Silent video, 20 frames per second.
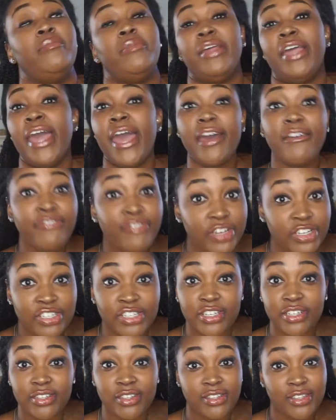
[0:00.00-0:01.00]

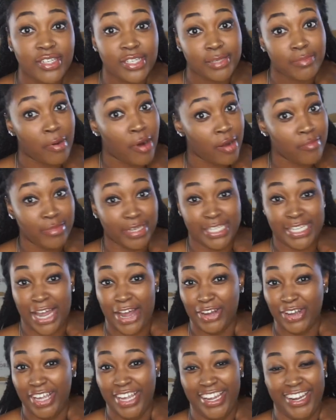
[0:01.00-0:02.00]
catfishing these apartments
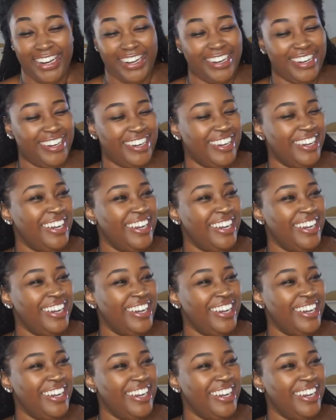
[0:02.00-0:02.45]
out here.